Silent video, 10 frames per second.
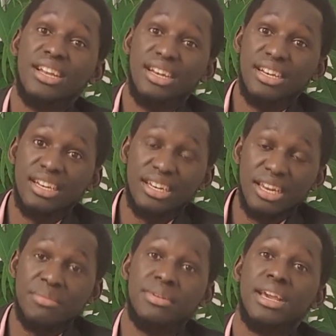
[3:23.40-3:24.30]

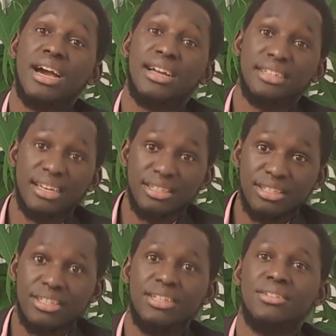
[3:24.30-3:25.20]
Libya. Then
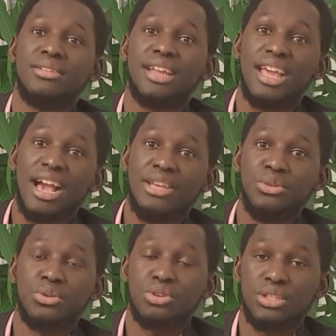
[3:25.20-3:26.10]
there you
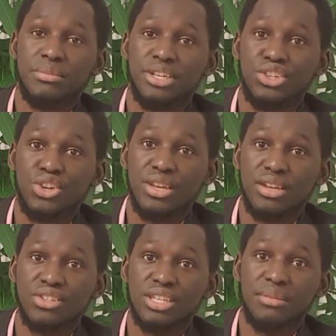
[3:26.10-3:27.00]
cross the
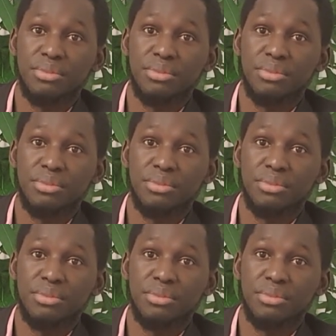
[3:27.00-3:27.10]
Mediterranean Sea.